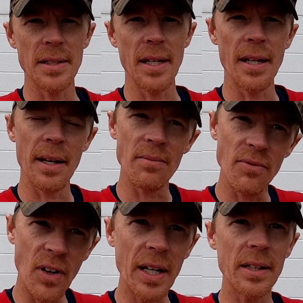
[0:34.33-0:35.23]
and I'm
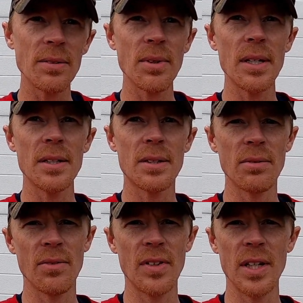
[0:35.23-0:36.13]
finally ready to
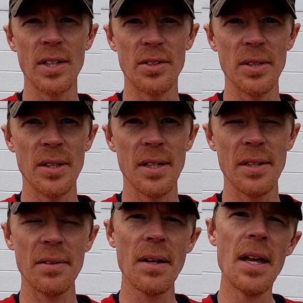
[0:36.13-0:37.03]
reveal it to you
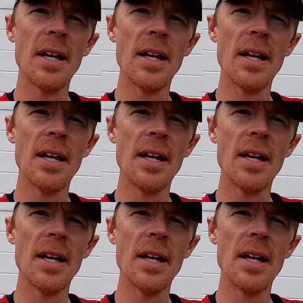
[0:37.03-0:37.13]
here.